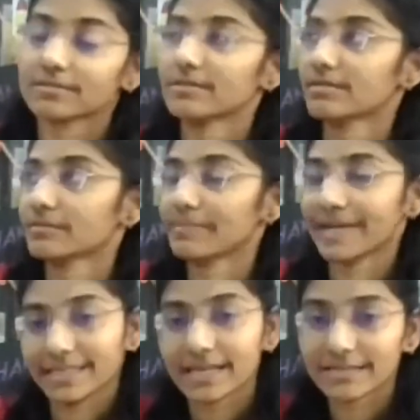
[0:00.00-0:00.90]

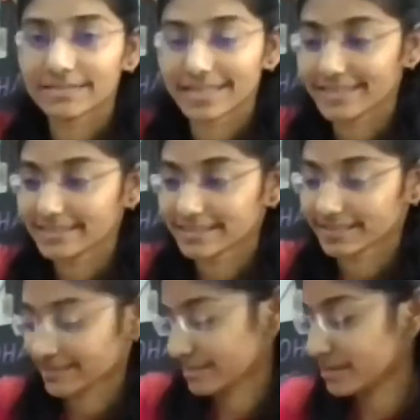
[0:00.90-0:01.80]
Many are there.
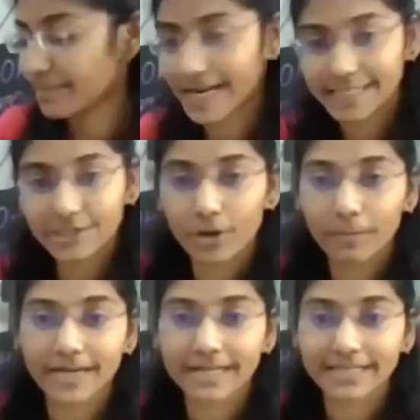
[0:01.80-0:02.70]
Battery
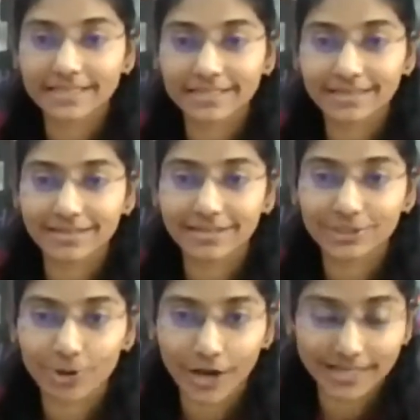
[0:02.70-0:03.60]
operated
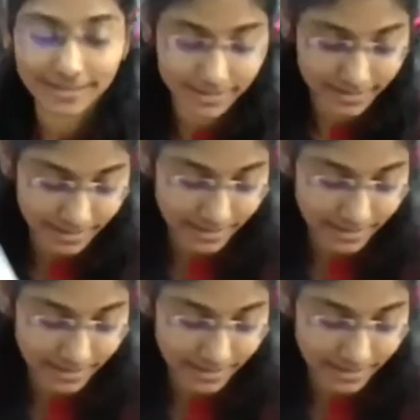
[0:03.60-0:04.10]
toys.